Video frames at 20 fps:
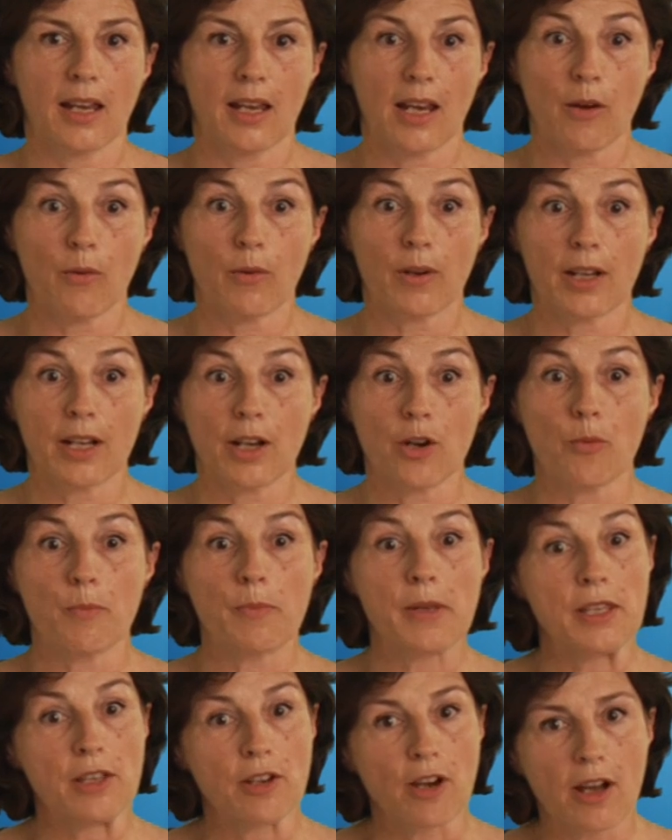Now we go
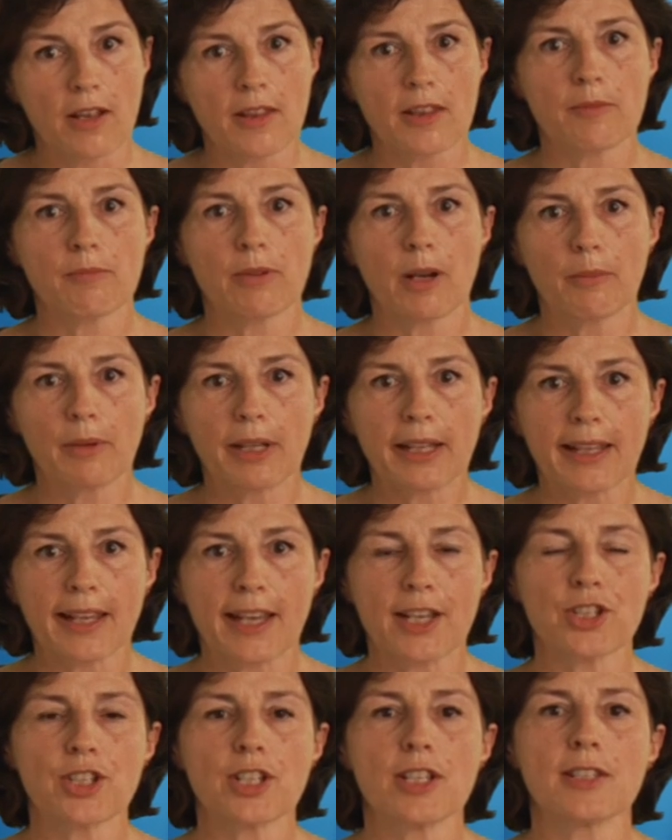beyond the
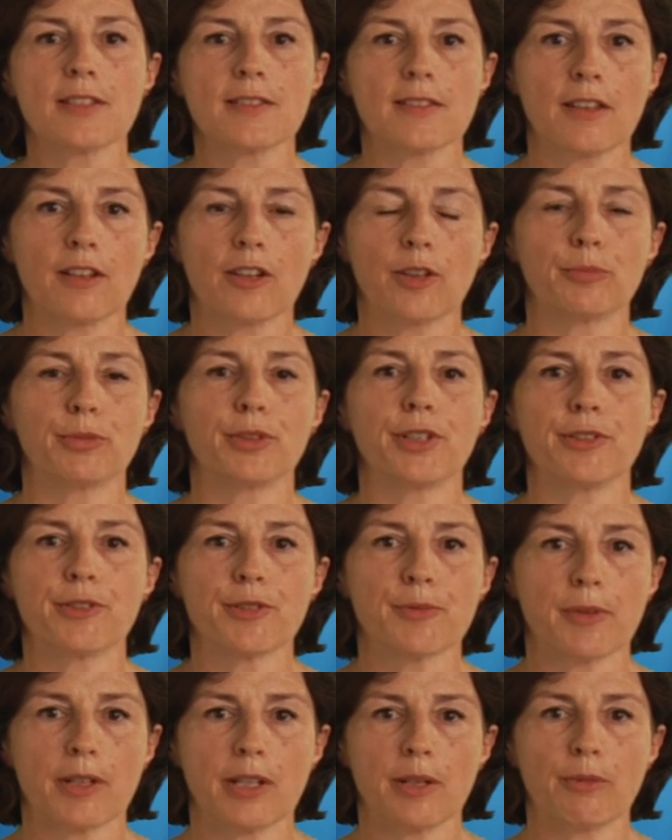publications that are
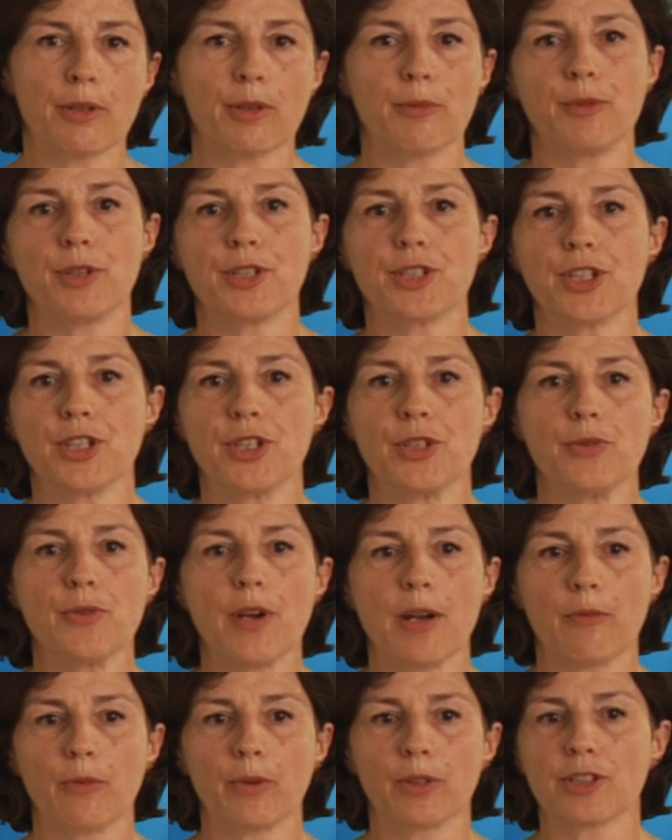produced by
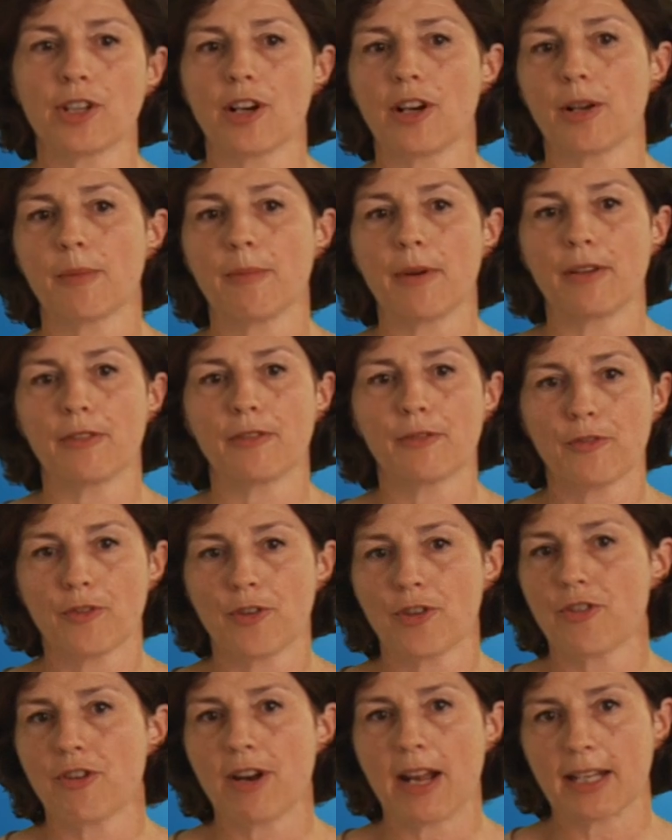WBGU, and we'll talk about
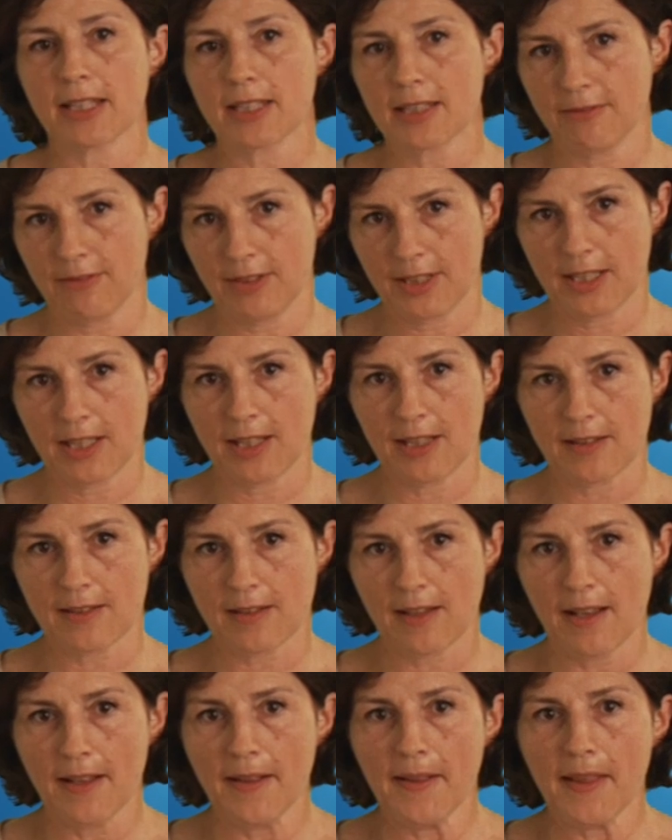further
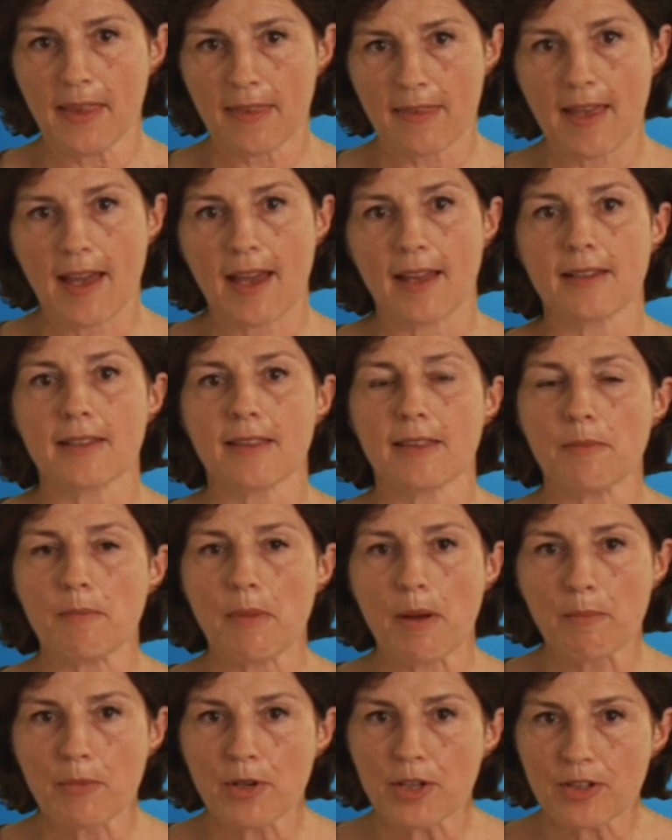activities that the
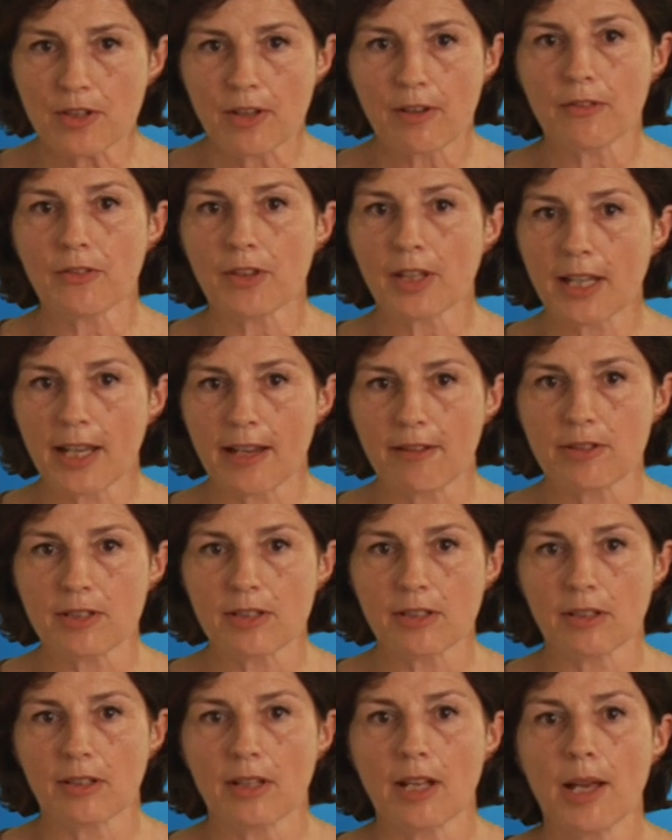members of the
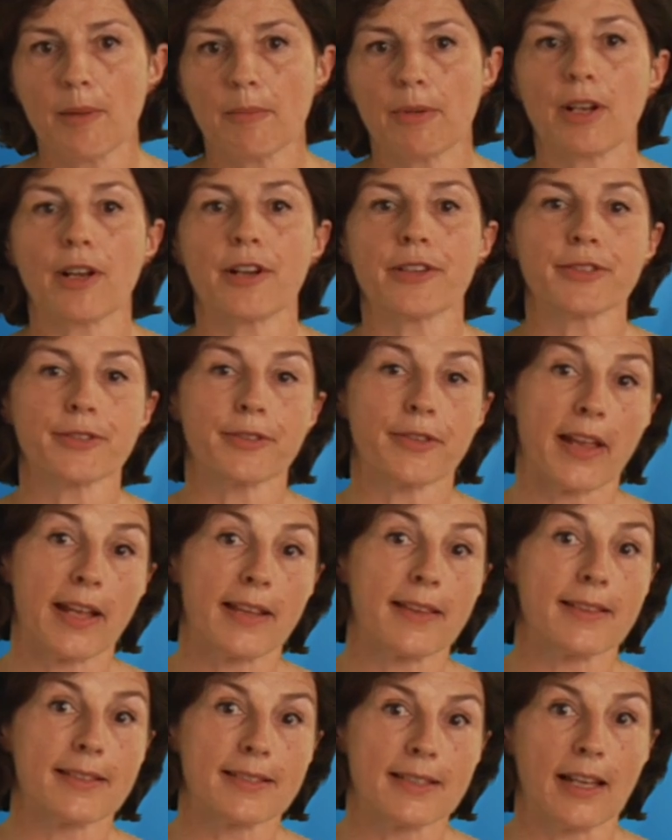Council, but also
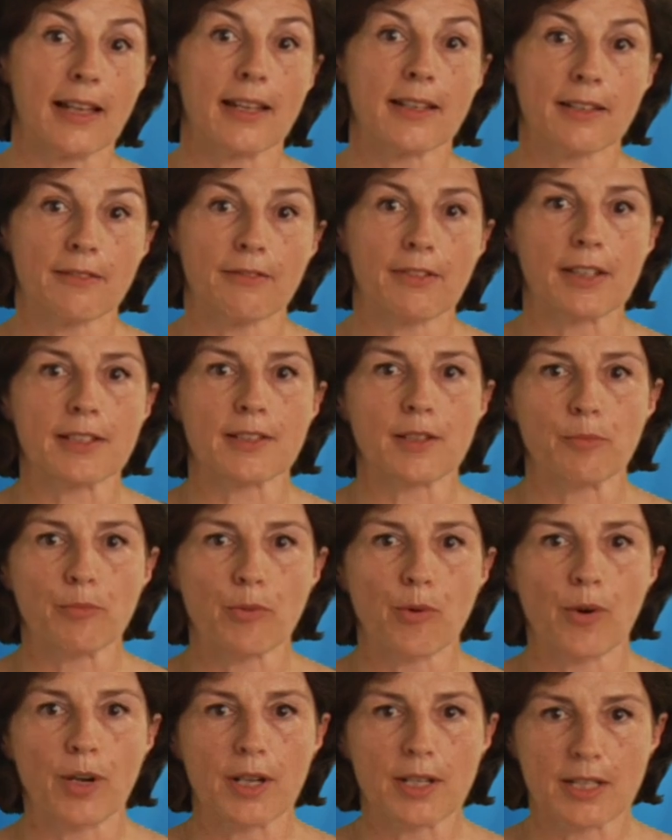that the scientific
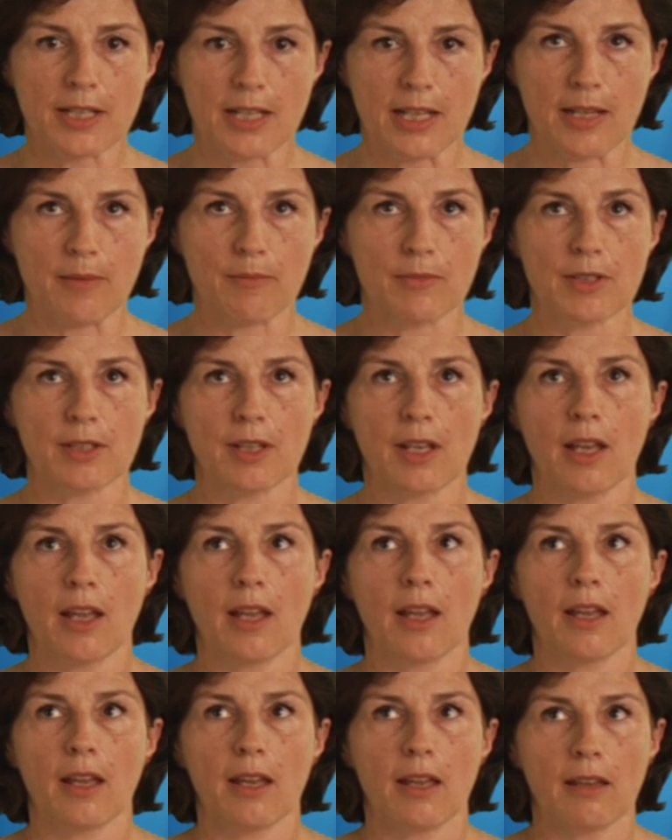support teams
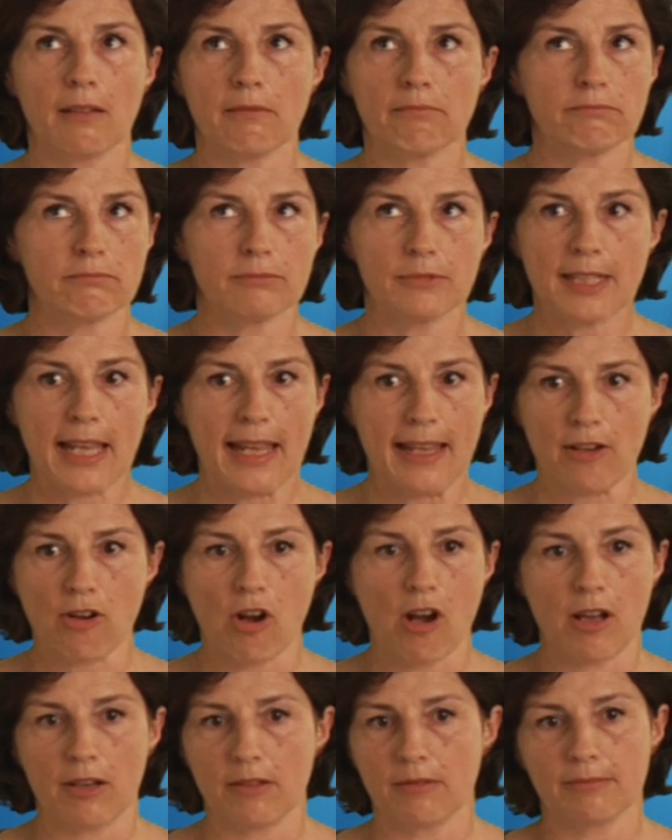take
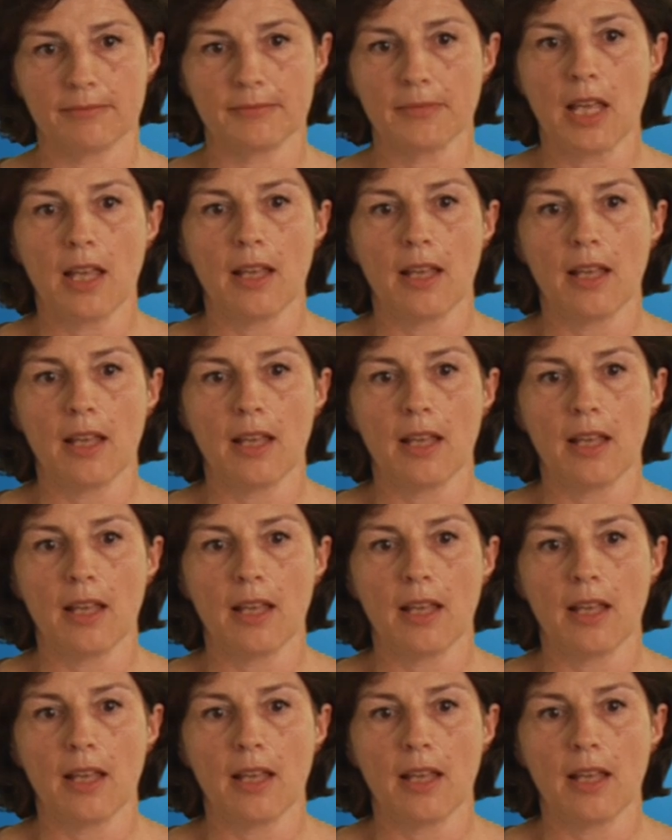on.